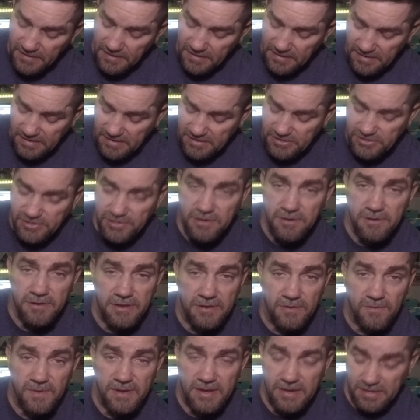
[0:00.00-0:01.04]
It gets dirty
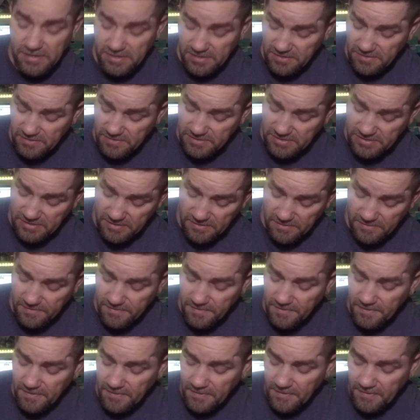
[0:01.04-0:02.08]
quick too, so
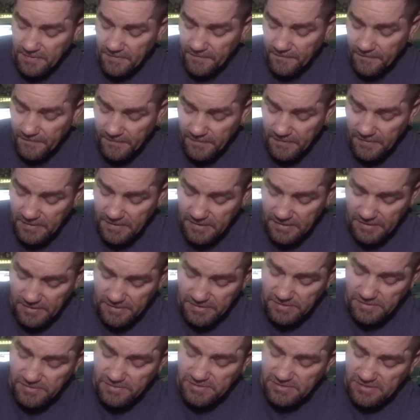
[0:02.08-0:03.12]
you
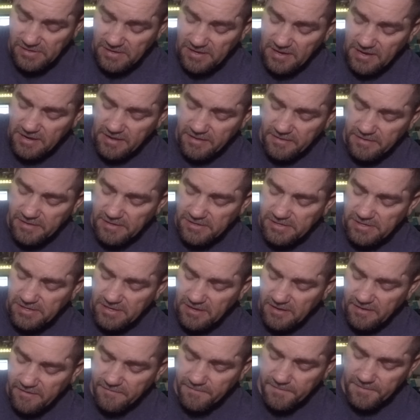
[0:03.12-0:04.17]
know, use a lot of this
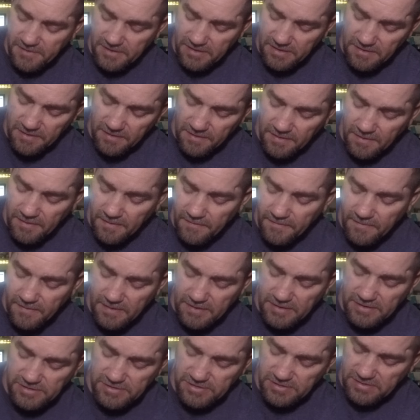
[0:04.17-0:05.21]
stuff. But
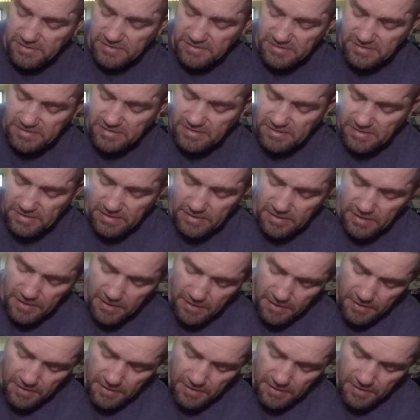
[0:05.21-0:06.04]
as you can see,